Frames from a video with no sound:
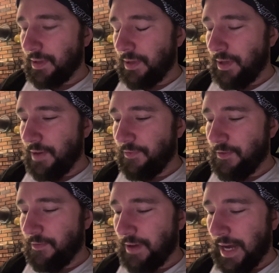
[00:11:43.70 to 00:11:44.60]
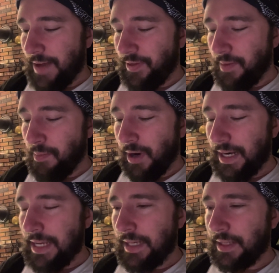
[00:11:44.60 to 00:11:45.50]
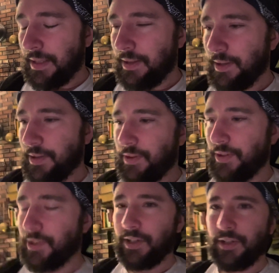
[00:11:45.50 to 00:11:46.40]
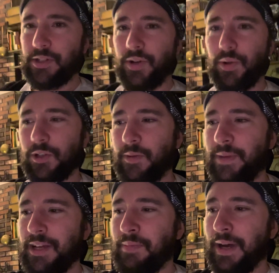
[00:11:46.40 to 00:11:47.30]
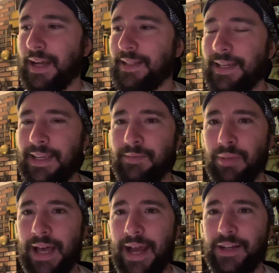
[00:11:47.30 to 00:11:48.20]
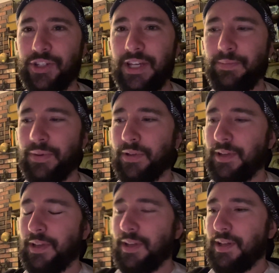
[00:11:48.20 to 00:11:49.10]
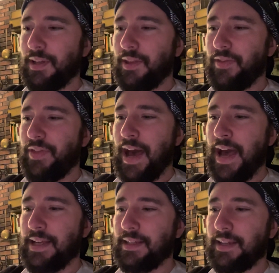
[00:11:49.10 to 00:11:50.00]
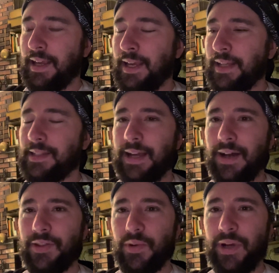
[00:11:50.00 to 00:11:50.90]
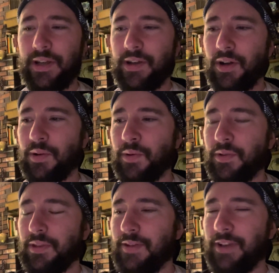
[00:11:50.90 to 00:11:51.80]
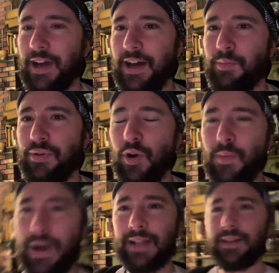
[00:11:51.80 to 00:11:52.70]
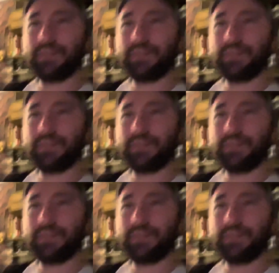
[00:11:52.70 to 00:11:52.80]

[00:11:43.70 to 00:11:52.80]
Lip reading: If you've got the money, there's a controller made by Team Black Sheep. That is hands down the way to go. They've got a pro model.